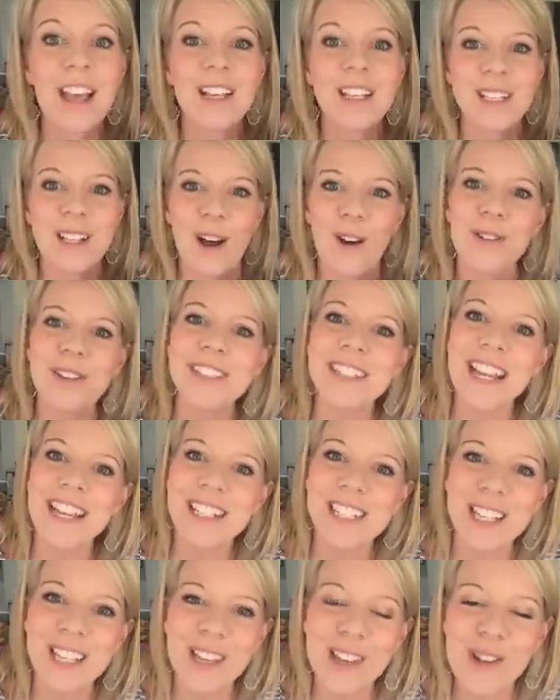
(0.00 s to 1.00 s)
So,
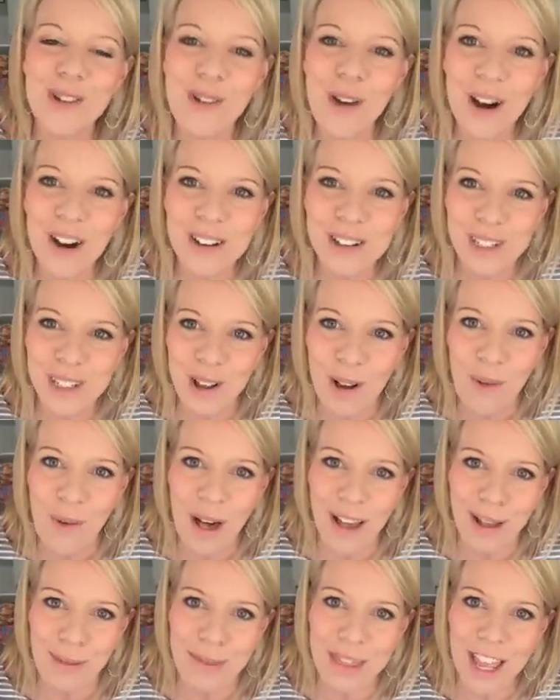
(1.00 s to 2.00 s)
Stacey, you are so
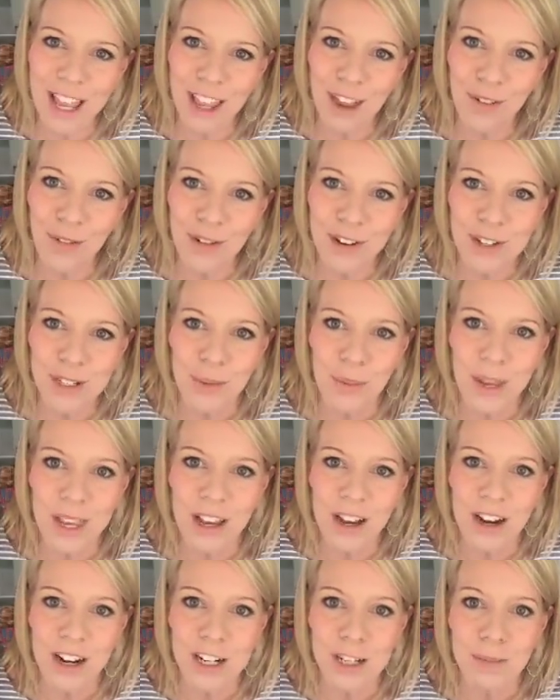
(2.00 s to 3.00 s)
welcome. Thank you for your sweet
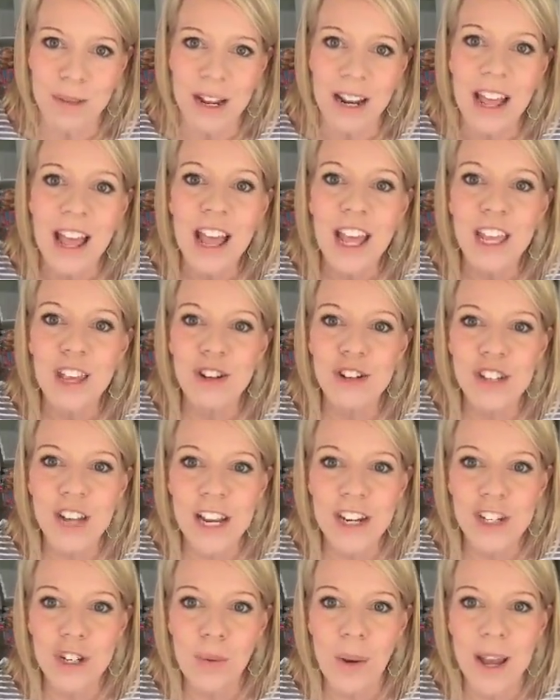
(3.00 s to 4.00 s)
encouragement. You
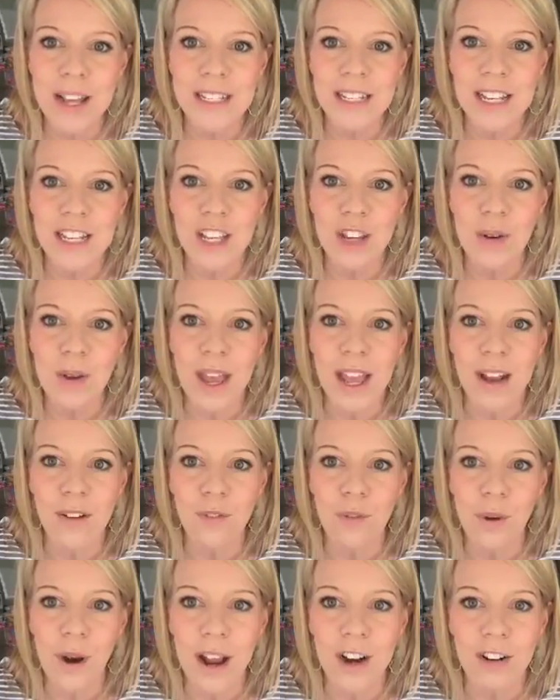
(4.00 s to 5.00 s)
changed your ways and you
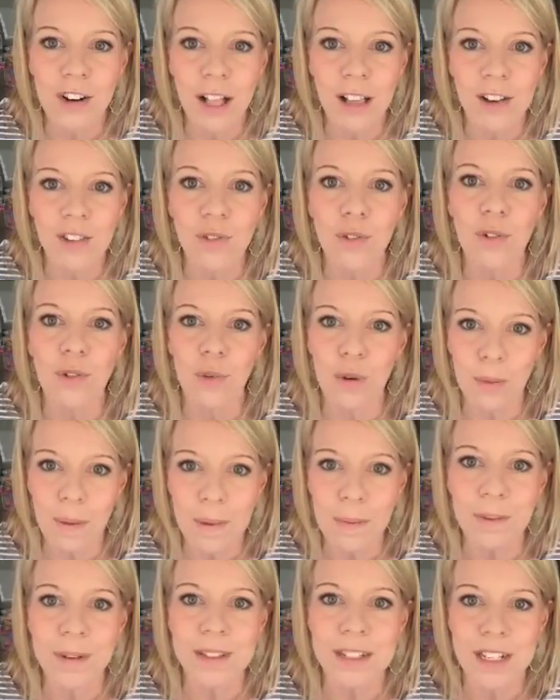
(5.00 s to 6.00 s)
hit $400 for four
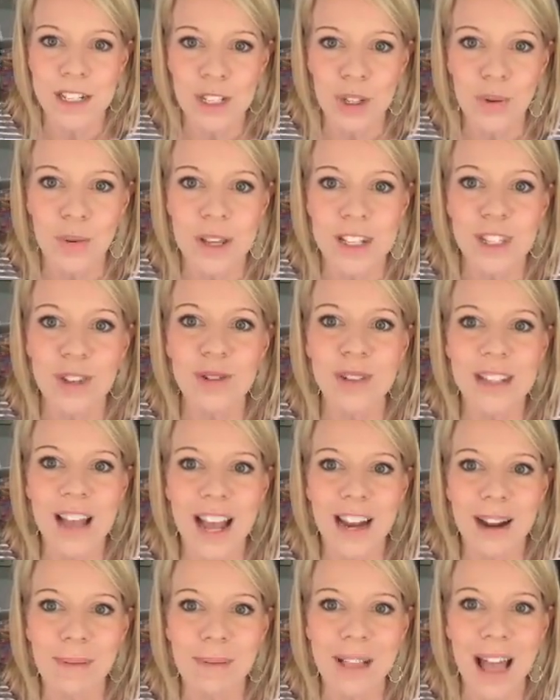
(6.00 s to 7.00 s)
peoples in two weeks. You
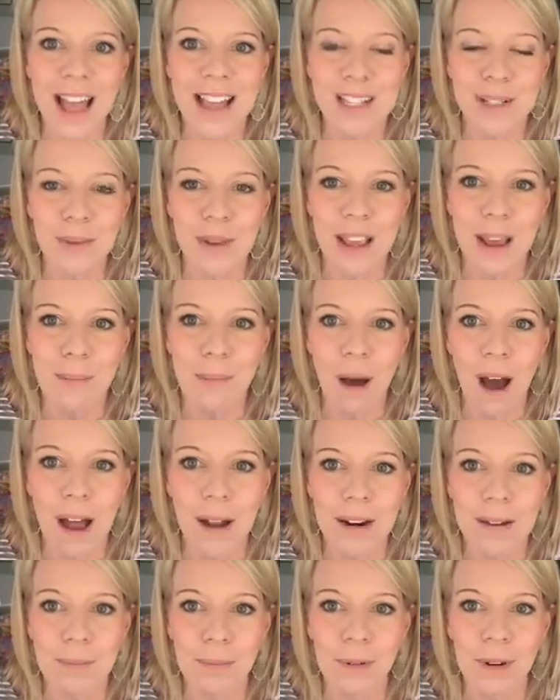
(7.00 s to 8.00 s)
signed up last week and
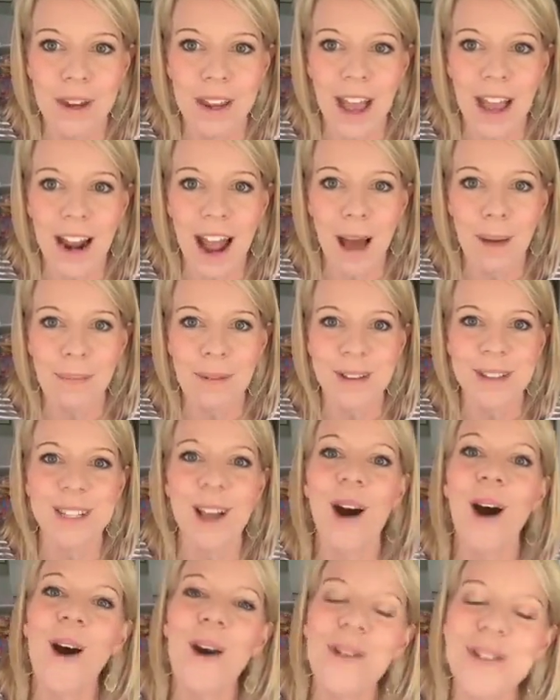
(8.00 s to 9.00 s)
bought pre cut apples.
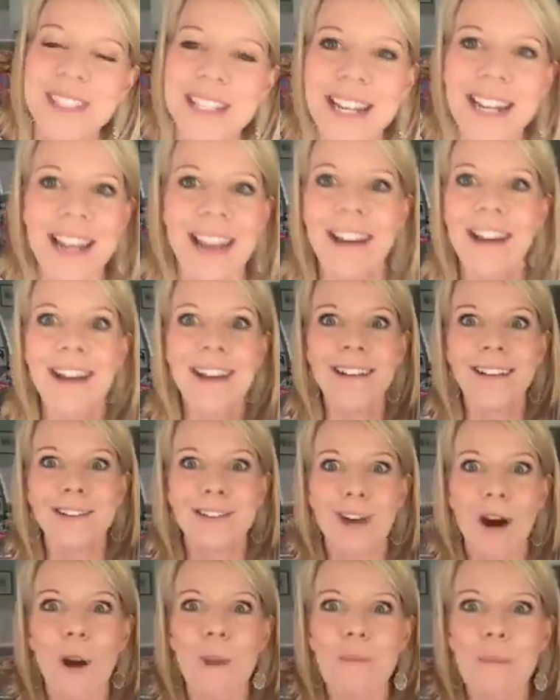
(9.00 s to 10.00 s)
Oh, City,
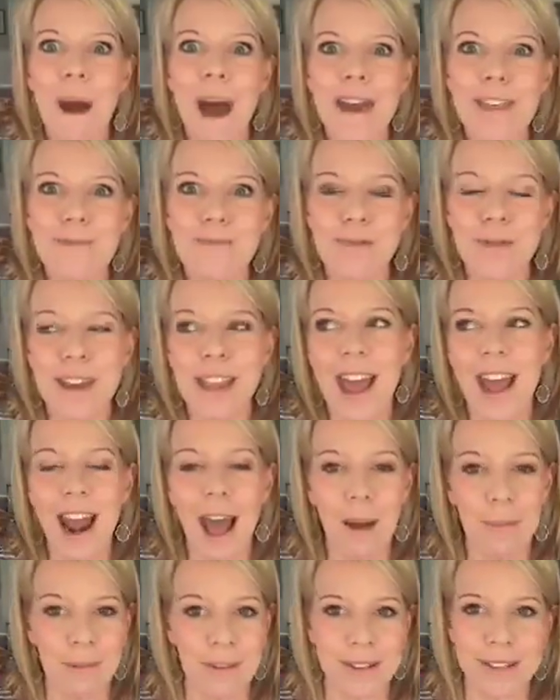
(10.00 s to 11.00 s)
don't buy the pre cut
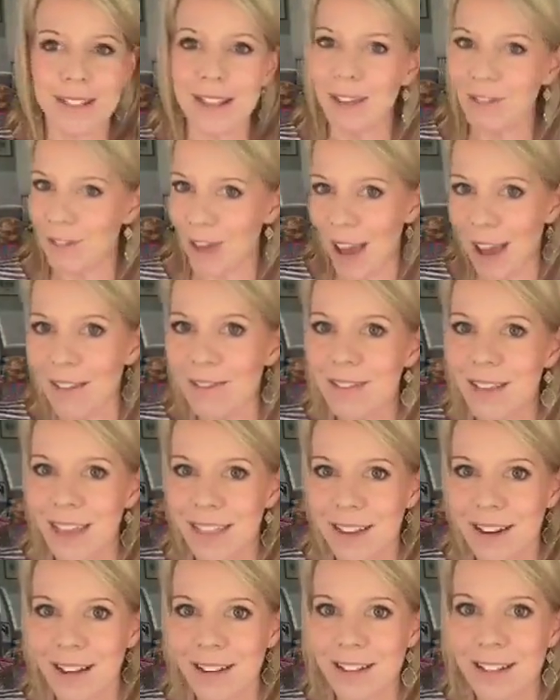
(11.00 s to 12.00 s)
apples. If I have
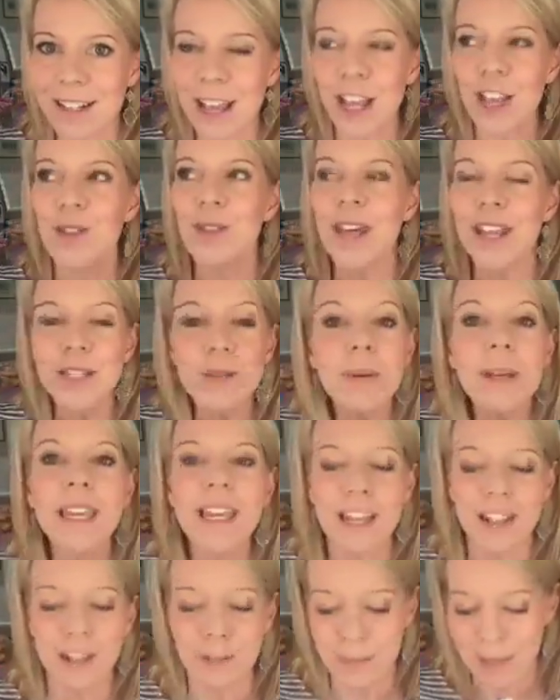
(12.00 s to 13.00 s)
nothing else to tell you, that's what
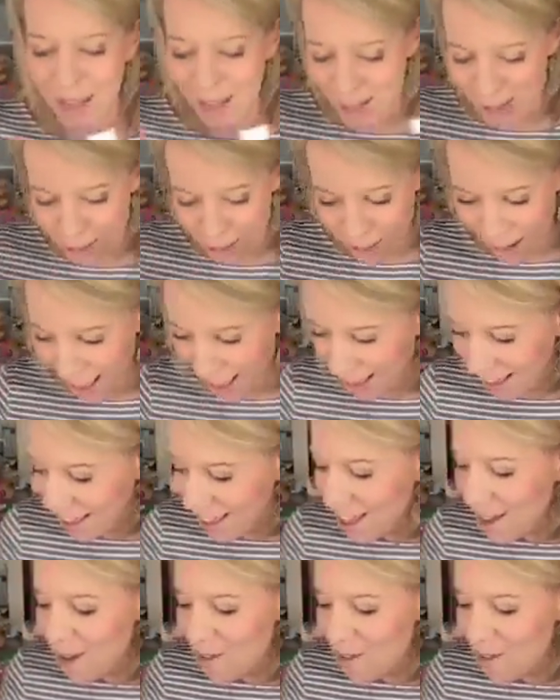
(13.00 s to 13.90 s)
killed me yesterday.